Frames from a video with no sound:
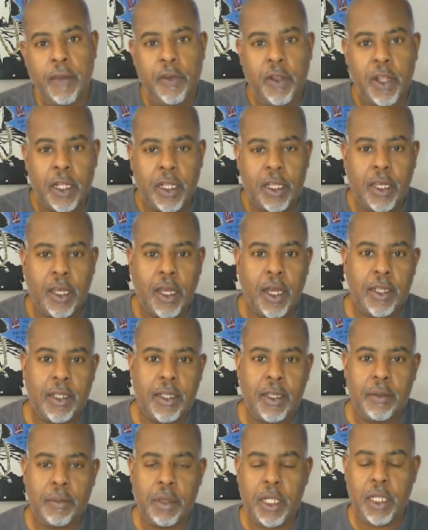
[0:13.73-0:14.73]
If you like the
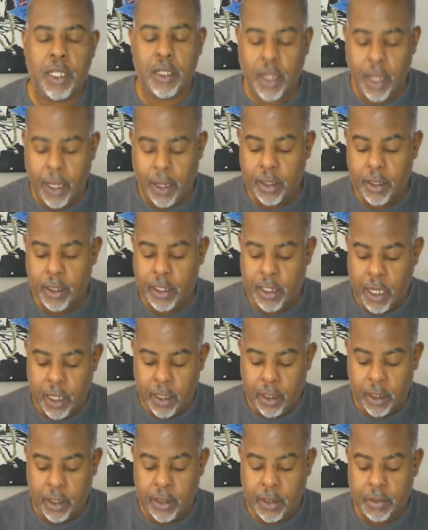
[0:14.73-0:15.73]
content, please like the
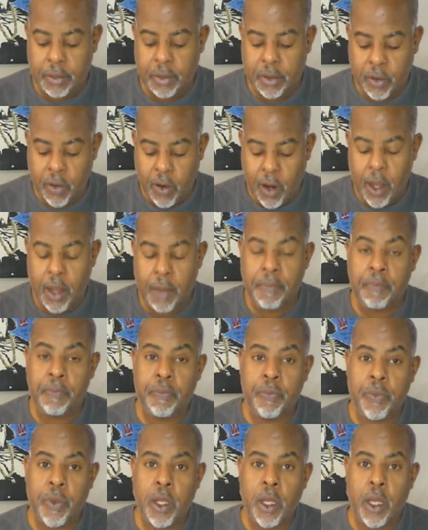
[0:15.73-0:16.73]
channel and
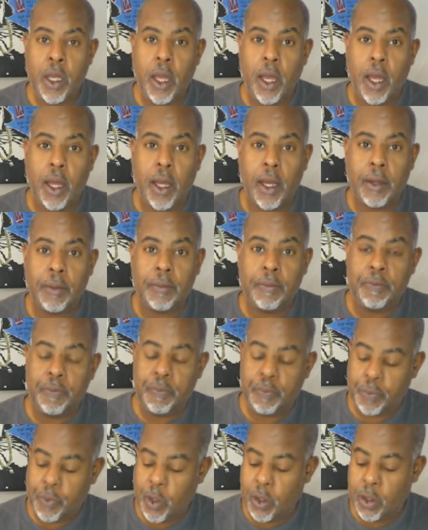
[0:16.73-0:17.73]
subscribe.
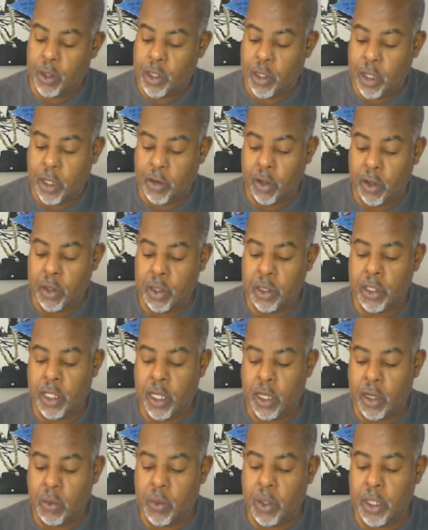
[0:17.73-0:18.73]
Try to grow this
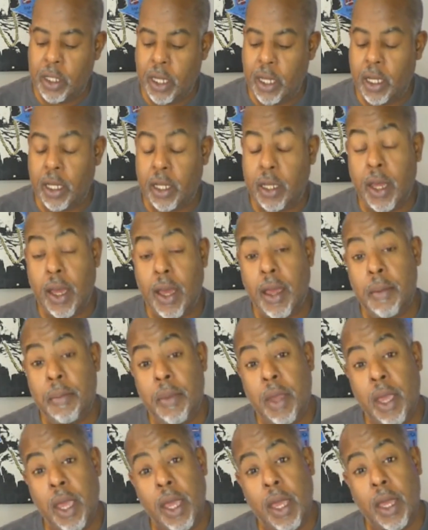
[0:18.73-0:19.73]
channel one day at a
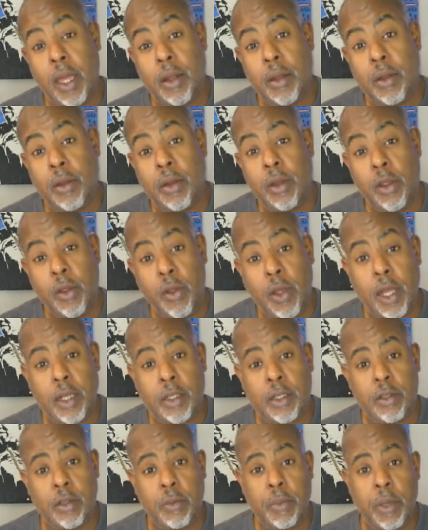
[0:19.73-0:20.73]
time, and you
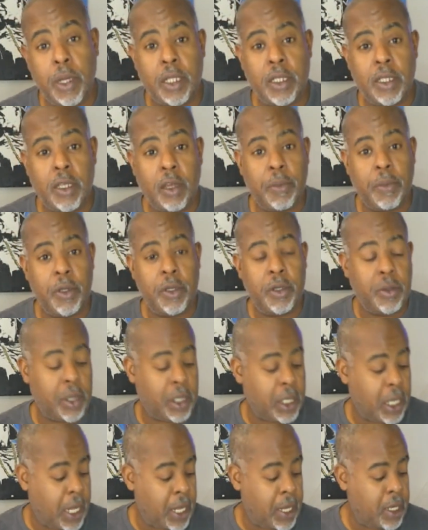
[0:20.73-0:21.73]
guys are the biggest help in
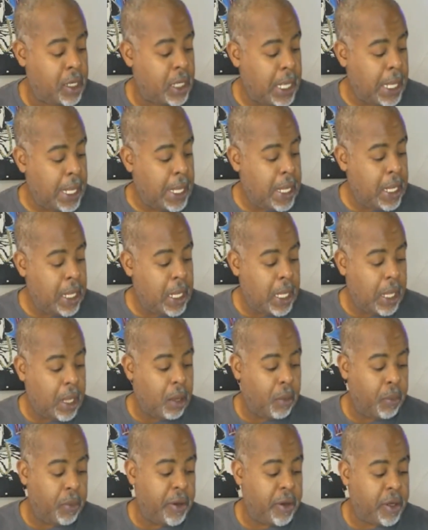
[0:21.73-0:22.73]
doing that.
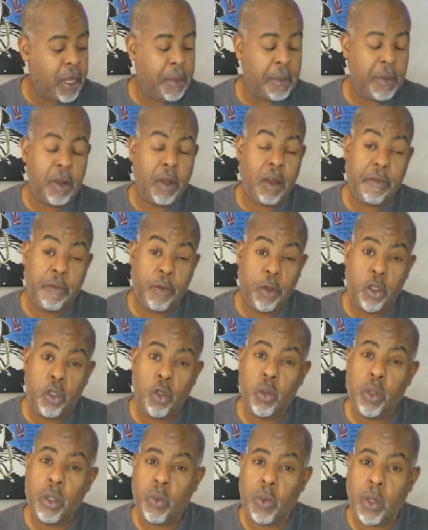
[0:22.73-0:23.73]
We were coming off a
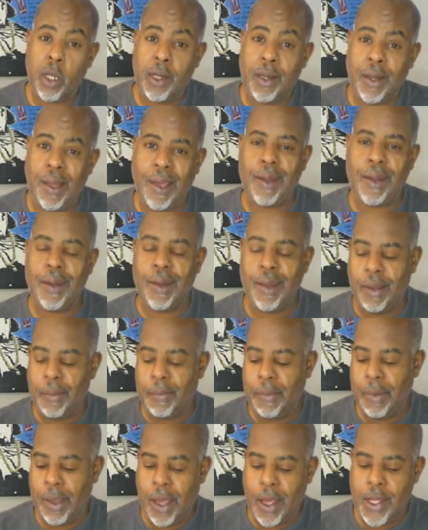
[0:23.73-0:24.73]
2-1 day in the
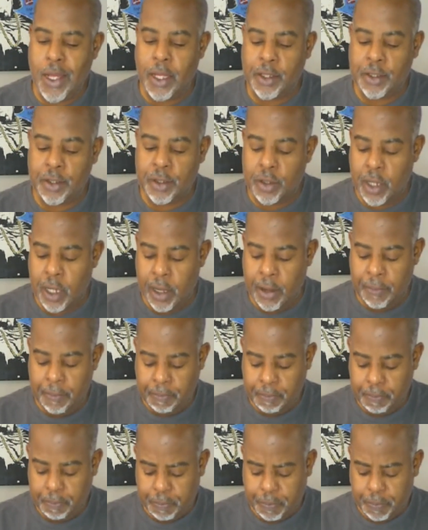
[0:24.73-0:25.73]
NBA
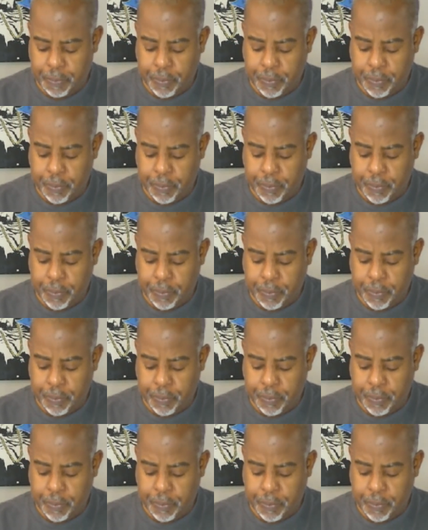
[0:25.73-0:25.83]
yesterday.